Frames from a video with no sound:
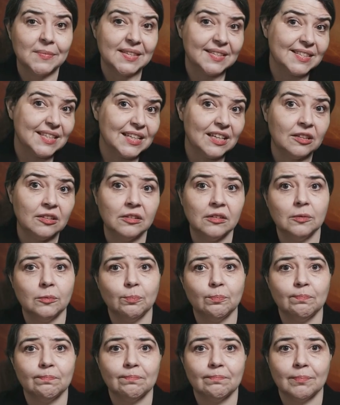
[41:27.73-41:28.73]
Still,
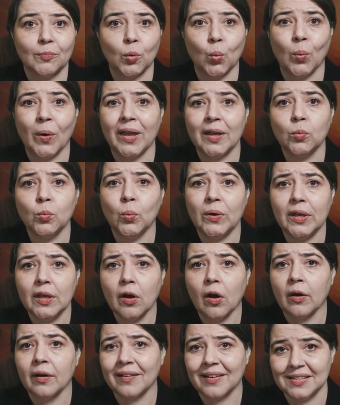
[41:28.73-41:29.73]
when
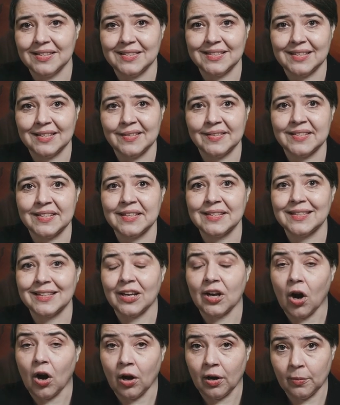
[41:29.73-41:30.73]
we are
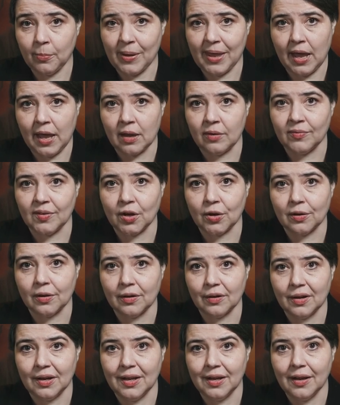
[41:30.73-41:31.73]
consistent in our behavior.
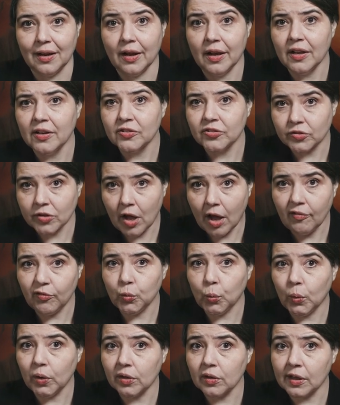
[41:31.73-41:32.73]

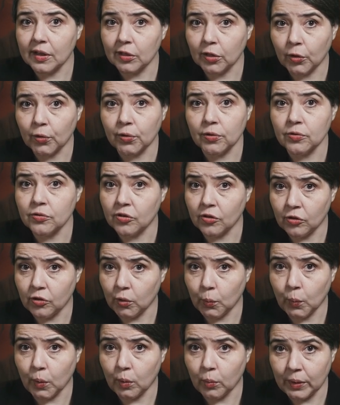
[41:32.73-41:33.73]
Software can learn to
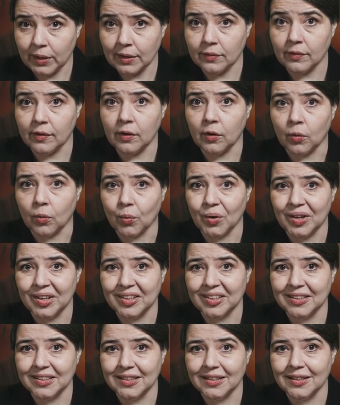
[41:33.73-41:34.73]
do what we do
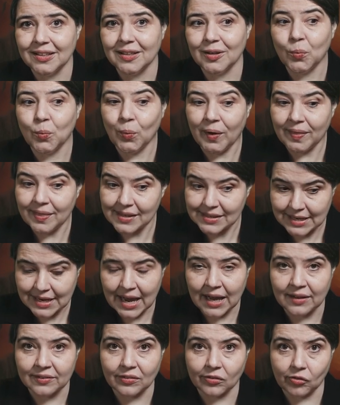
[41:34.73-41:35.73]
when the
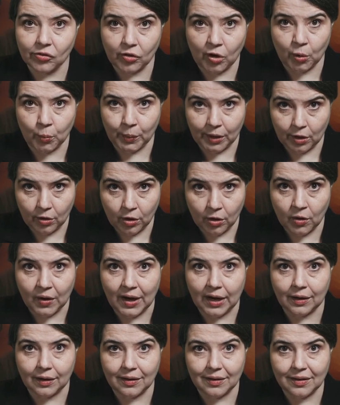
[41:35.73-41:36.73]
tasks are
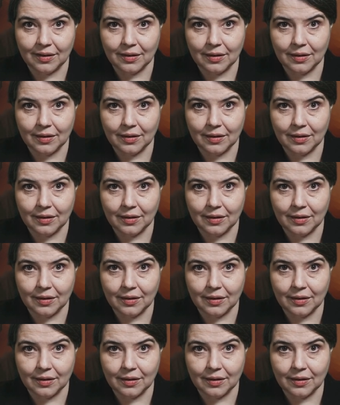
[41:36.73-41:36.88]
recurring.